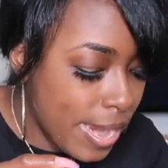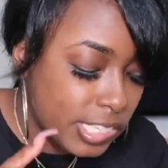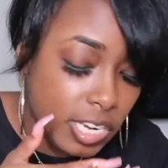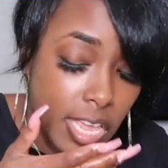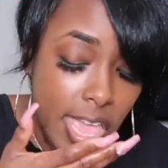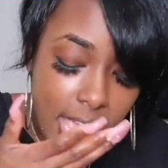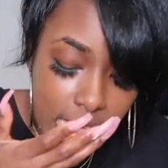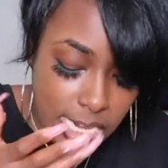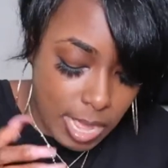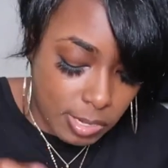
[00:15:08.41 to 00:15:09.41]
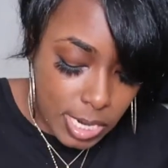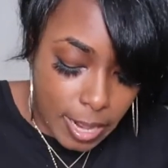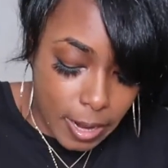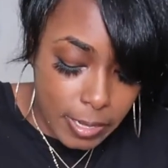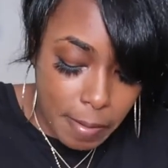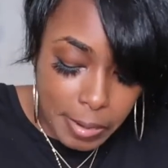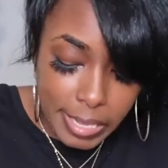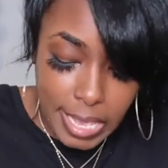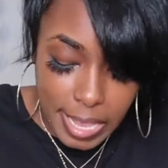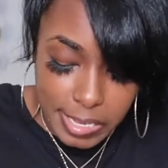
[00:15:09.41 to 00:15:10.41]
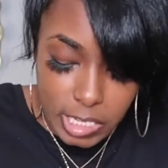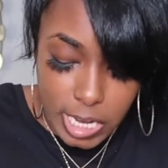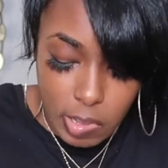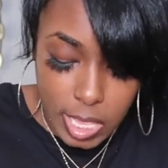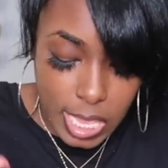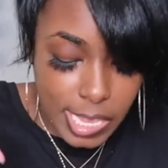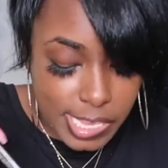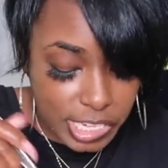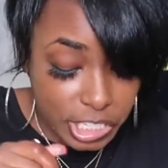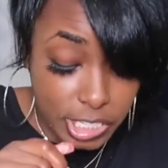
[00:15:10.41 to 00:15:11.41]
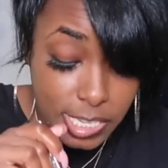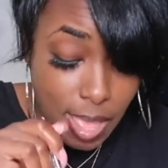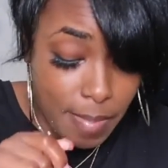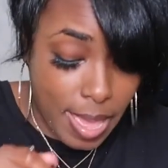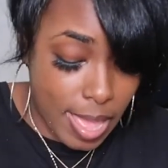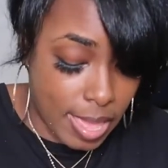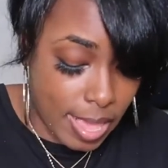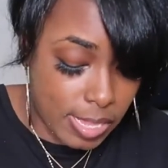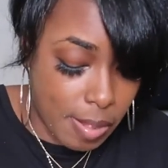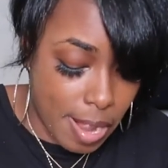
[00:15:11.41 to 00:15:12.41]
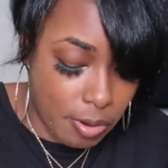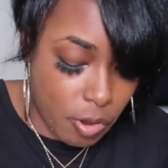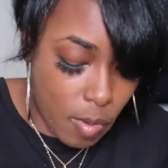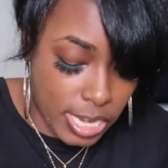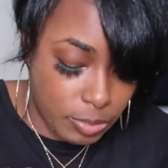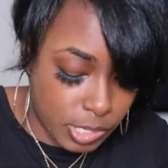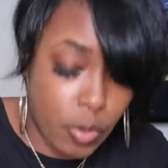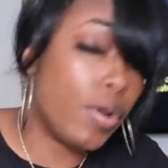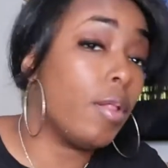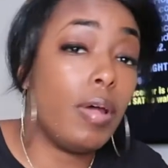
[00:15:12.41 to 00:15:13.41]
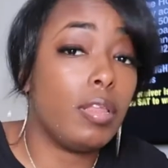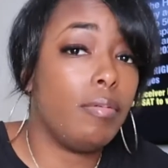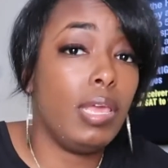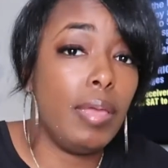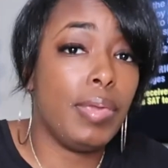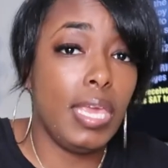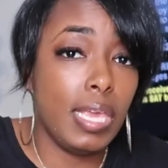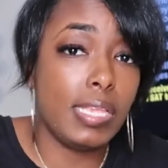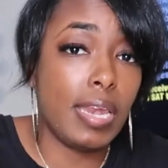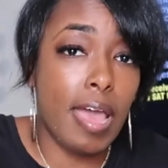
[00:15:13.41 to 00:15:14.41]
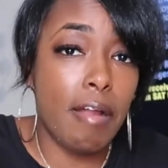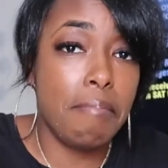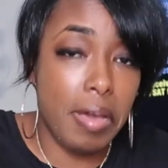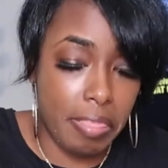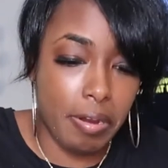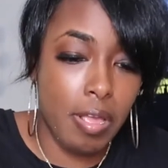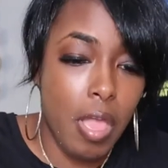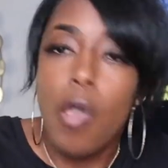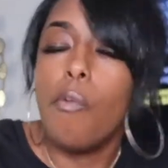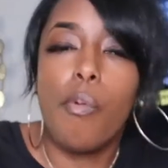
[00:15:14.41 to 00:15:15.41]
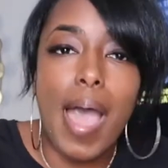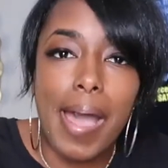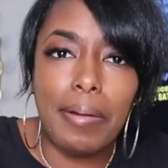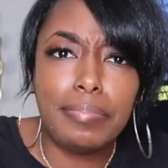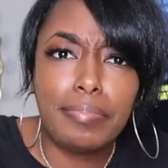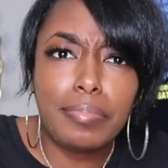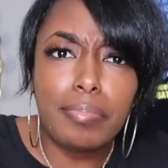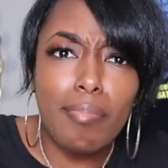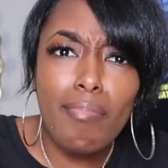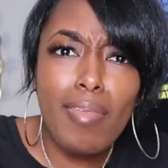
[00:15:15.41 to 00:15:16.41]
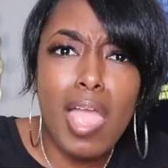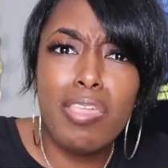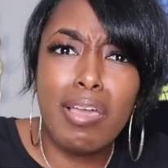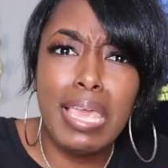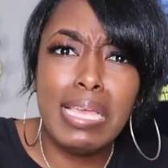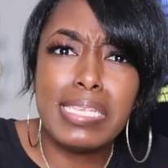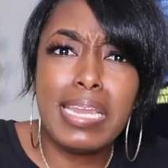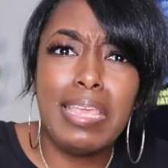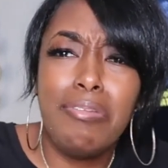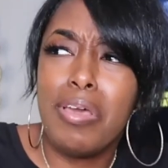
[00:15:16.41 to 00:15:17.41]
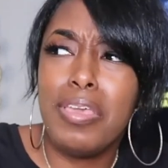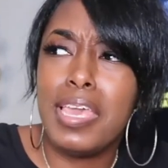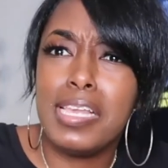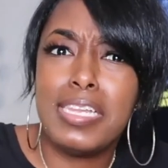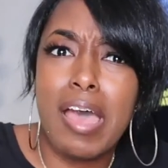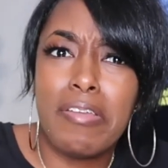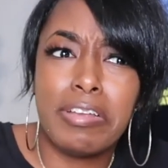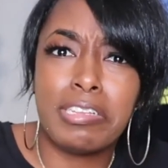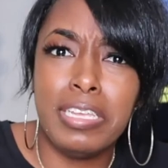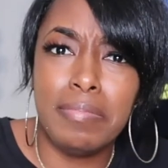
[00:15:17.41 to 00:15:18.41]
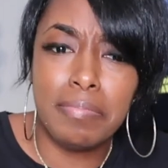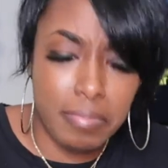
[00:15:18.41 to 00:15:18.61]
Shanika heads downstairs again to check on the kids because she just got back, I guess. I don't know why she was so worried about them damn kids and not her mother. Wow. Your kids, you know your kids down there asleep.